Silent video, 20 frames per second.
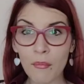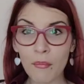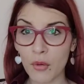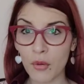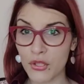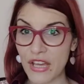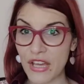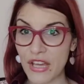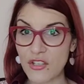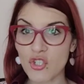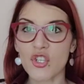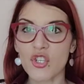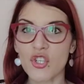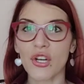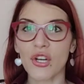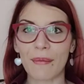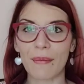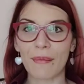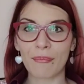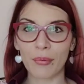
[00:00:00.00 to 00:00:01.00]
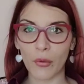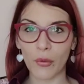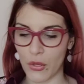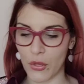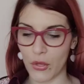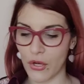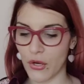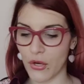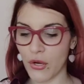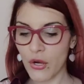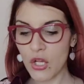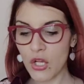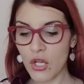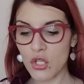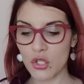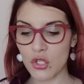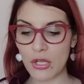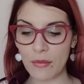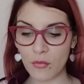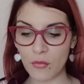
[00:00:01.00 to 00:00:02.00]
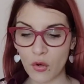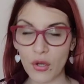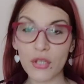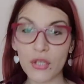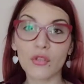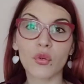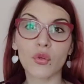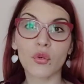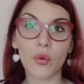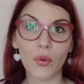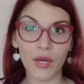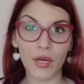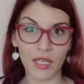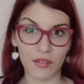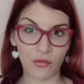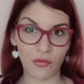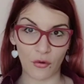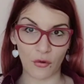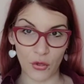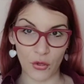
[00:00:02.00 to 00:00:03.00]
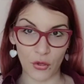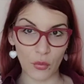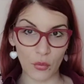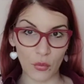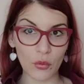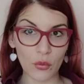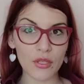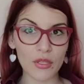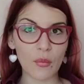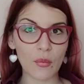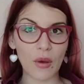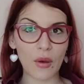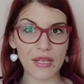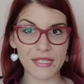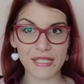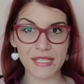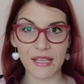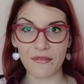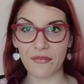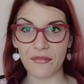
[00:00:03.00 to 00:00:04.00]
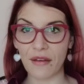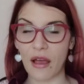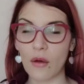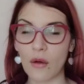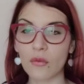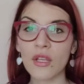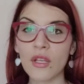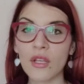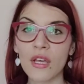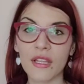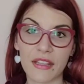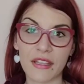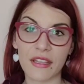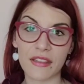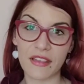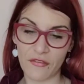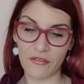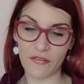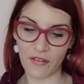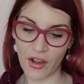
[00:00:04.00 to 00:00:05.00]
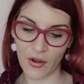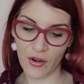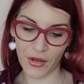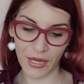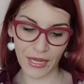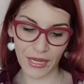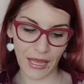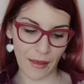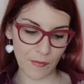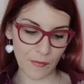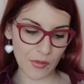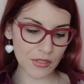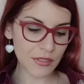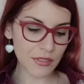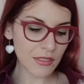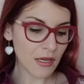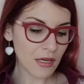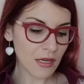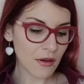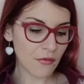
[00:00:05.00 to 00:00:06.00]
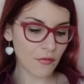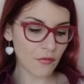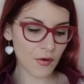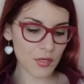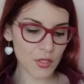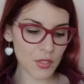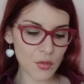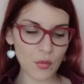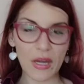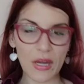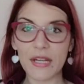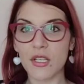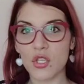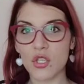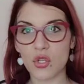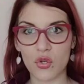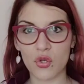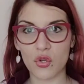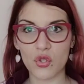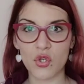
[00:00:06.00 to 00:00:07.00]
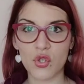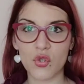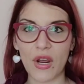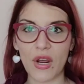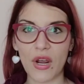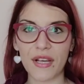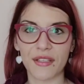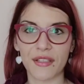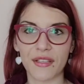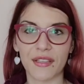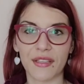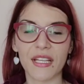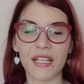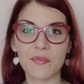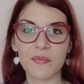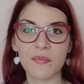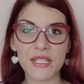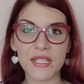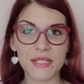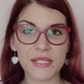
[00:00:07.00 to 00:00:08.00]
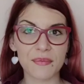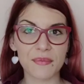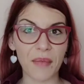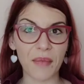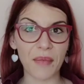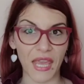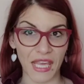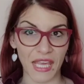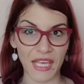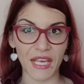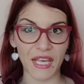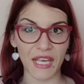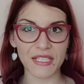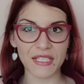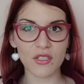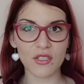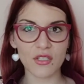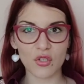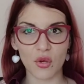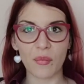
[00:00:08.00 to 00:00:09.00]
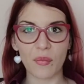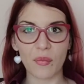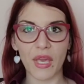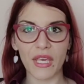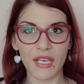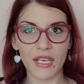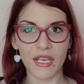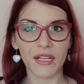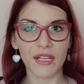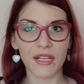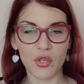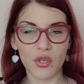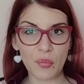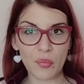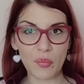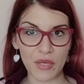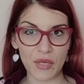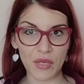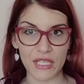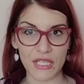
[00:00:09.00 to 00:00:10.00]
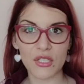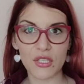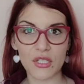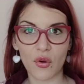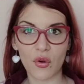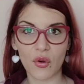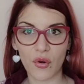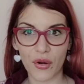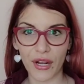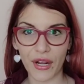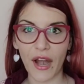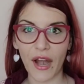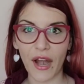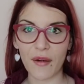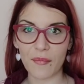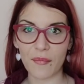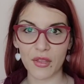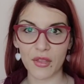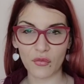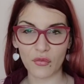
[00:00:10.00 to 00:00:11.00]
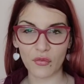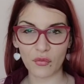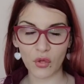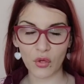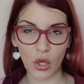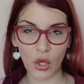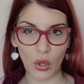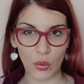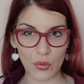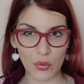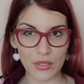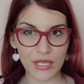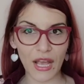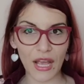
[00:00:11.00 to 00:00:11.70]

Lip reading: potential employer. So I'm going to read for you the ones I found that are very common. First one is constructing. That means making. So making a new piece or a garment of clothes.